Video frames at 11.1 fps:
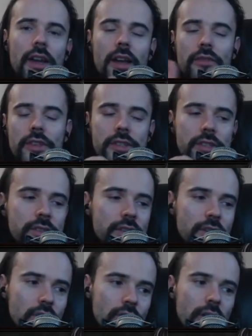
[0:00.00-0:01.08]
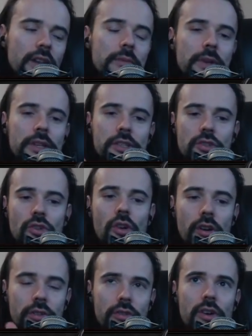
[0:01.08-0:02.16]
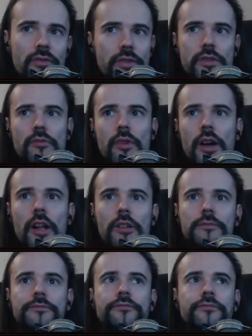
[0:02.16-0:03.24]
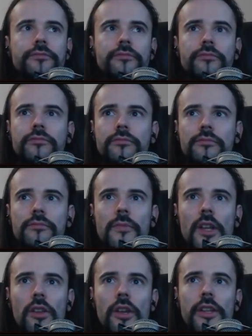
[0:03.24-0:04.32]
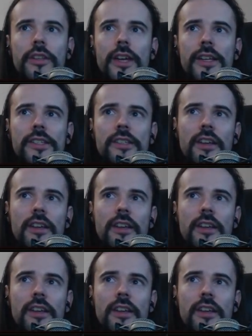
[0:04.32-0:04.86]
and this is incredibly strong nerf as well. Look at this.